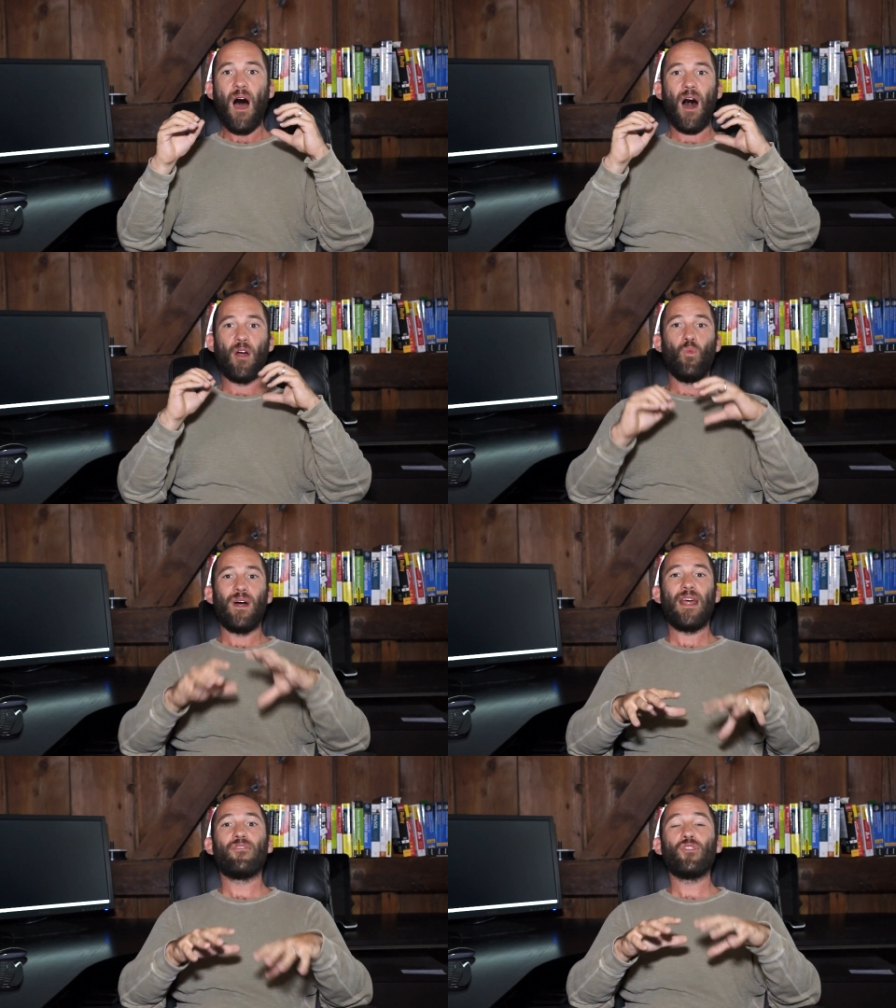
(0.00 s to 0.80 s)
on
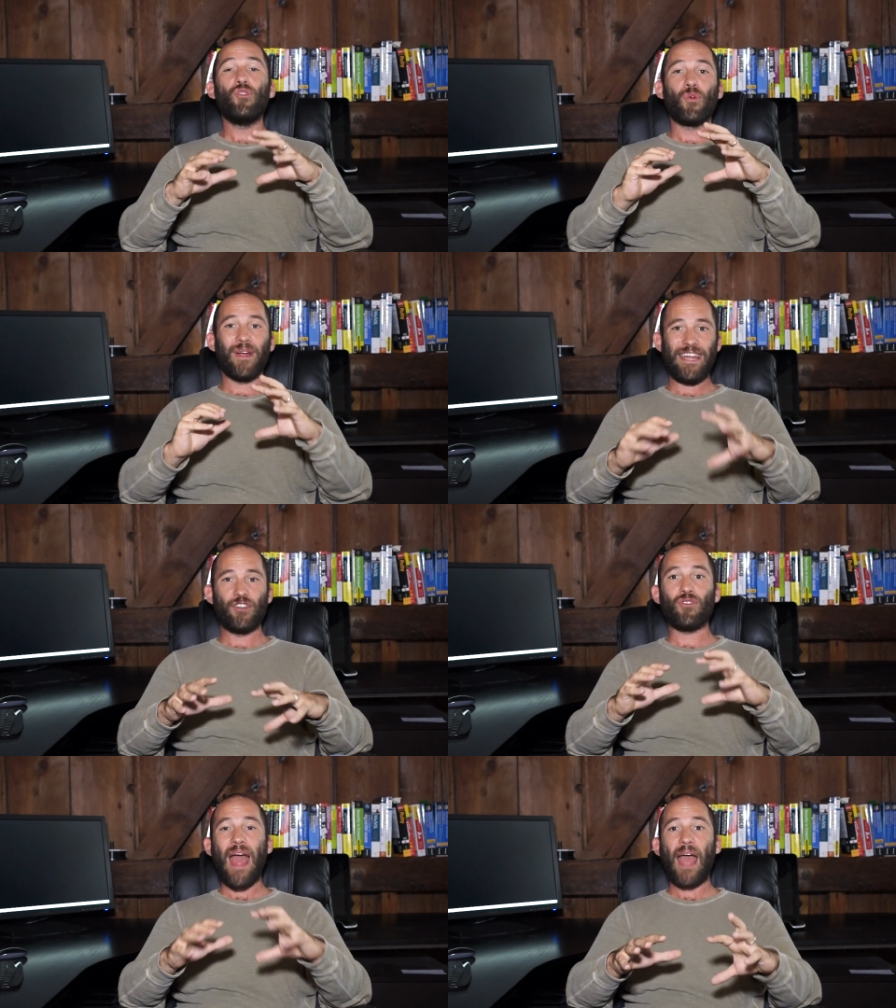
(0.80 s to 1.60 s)
whatever you are
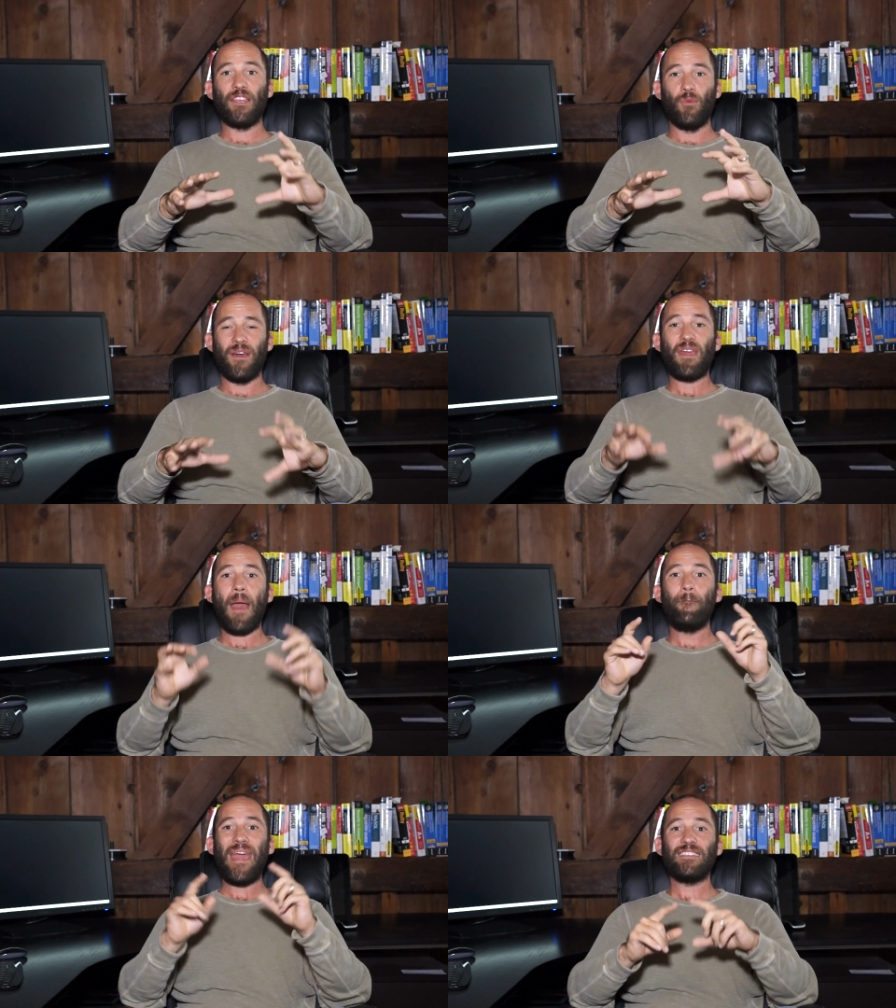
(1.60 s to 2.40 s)
interacting with
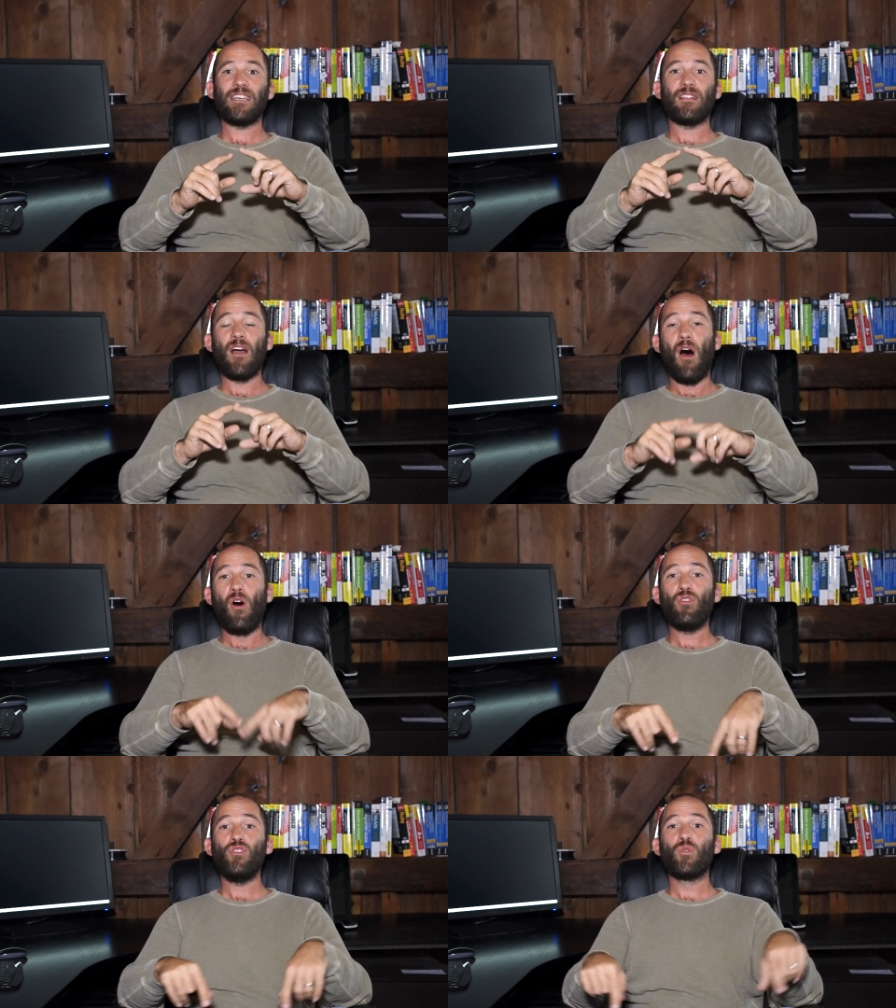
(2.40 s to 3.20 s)
and basically
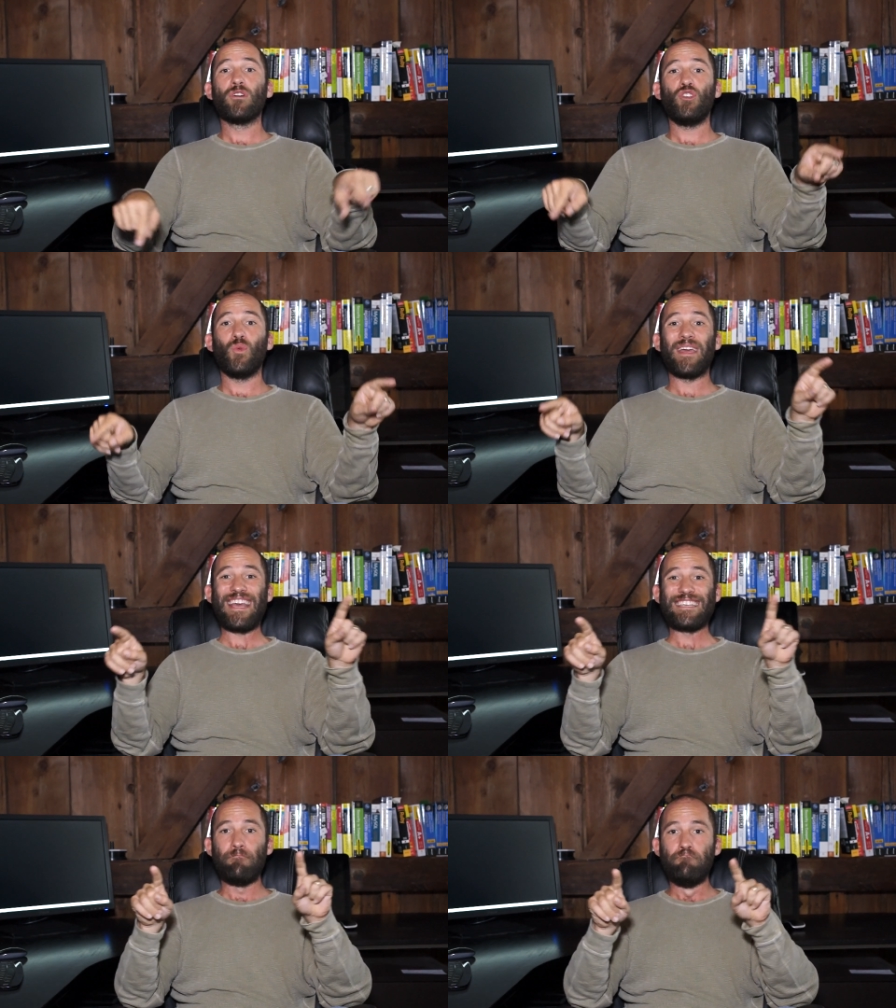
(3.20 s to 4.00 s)
all you are doing
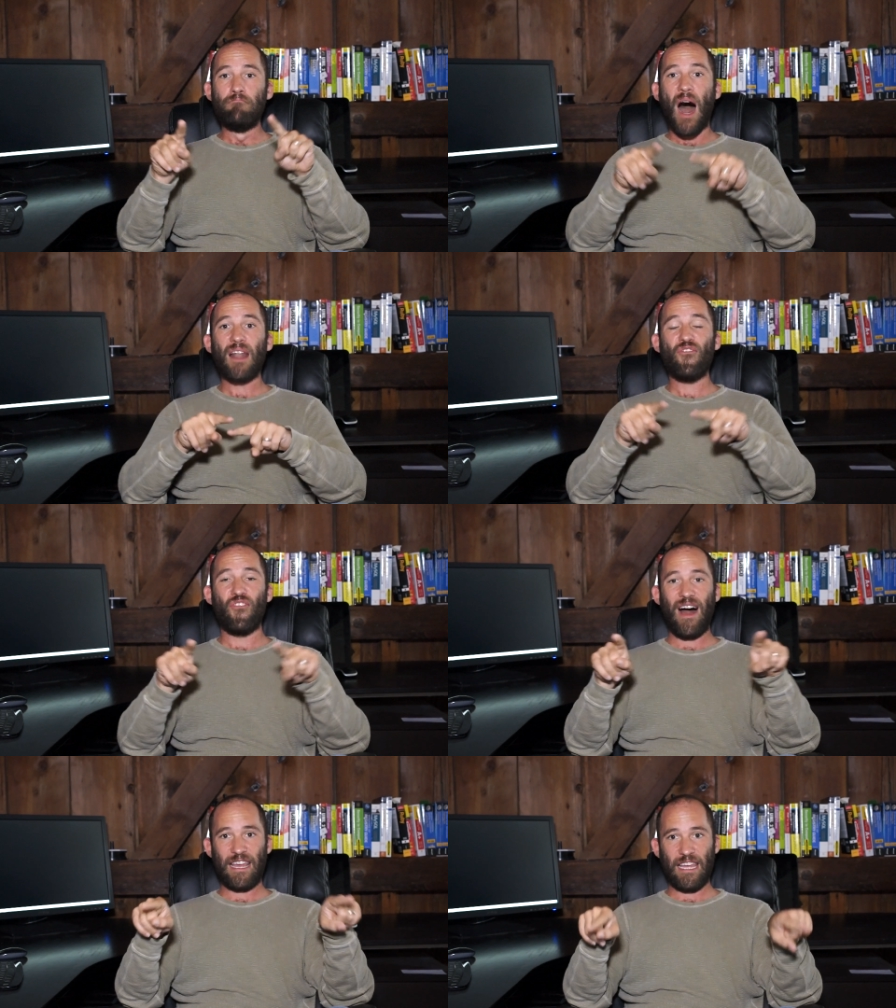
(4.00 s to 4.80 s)
is
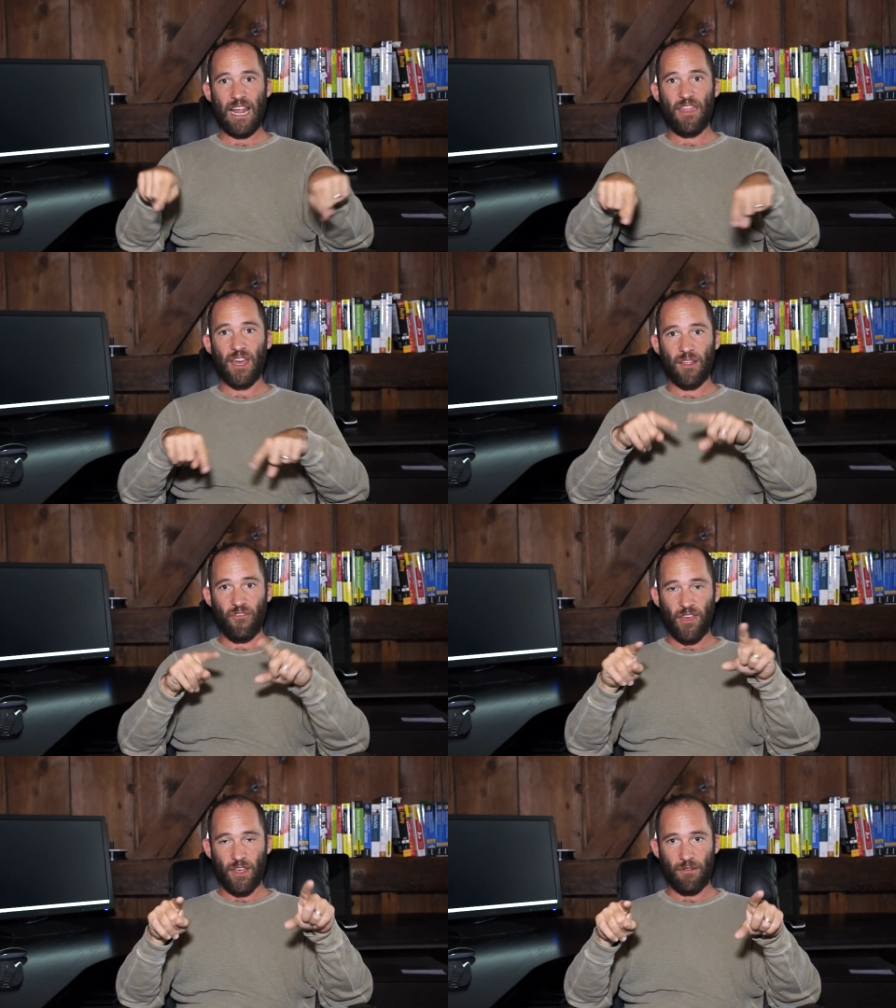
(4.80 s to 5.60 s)
modifying the
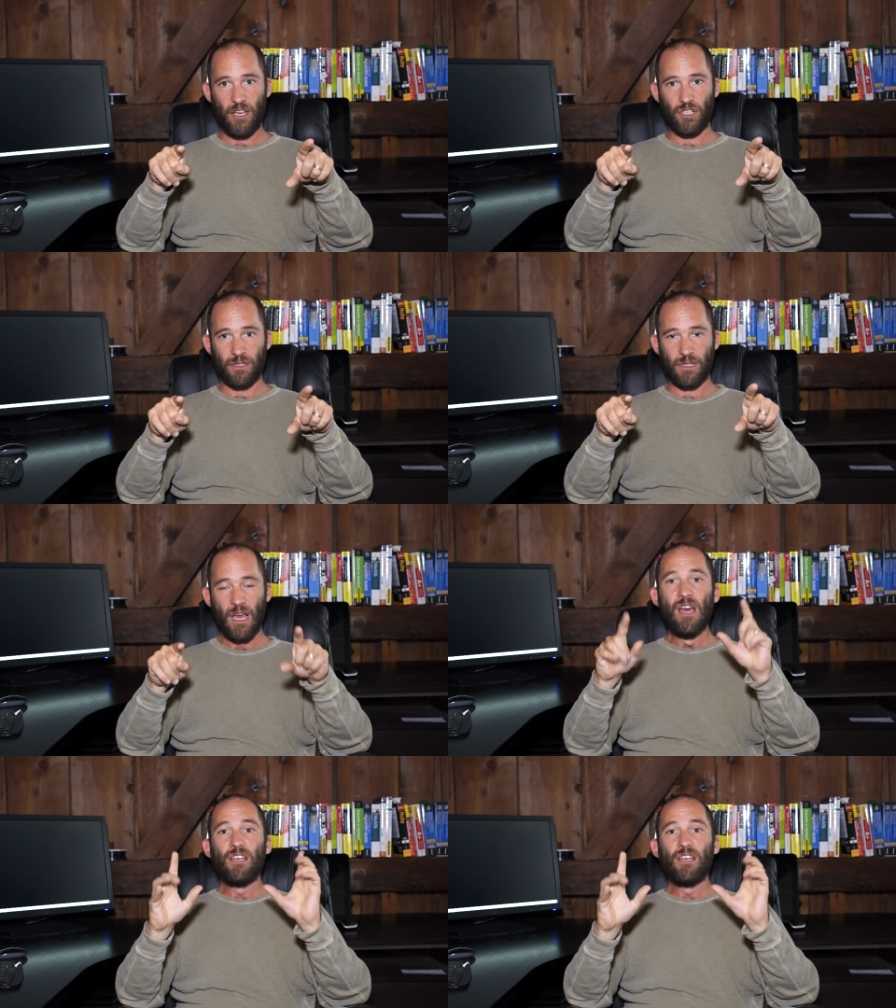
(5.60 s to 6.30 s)
configurations.